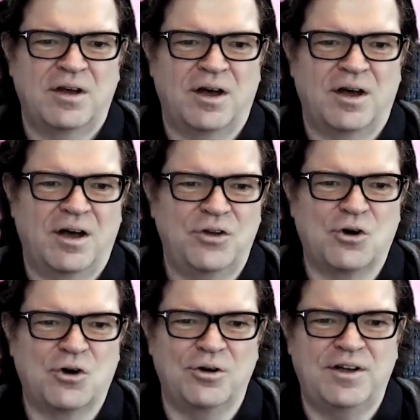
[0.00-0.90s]
The
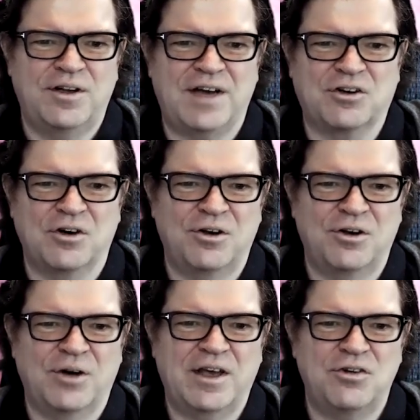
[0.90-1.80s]
corner detector,
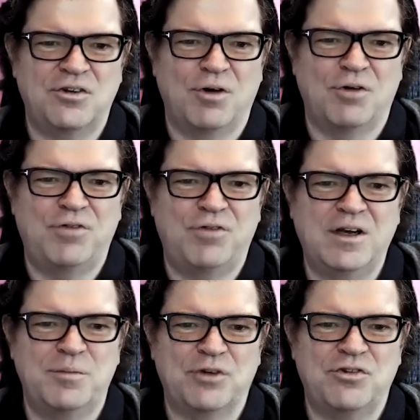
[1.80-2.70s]
I get a
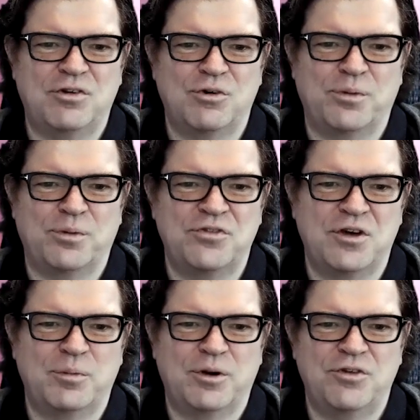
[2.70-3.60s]
vaguely positive response
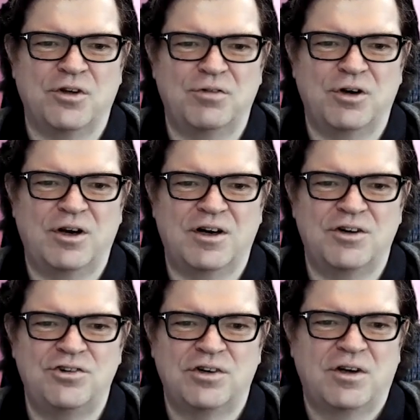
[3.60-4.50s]
here, but it's not very
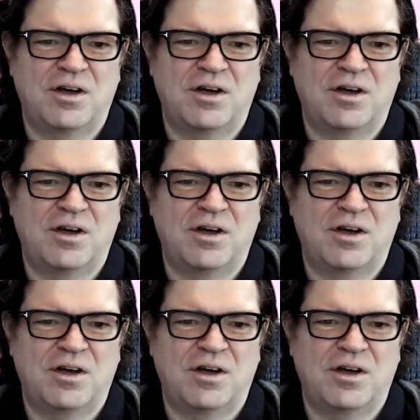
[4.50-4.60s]
large,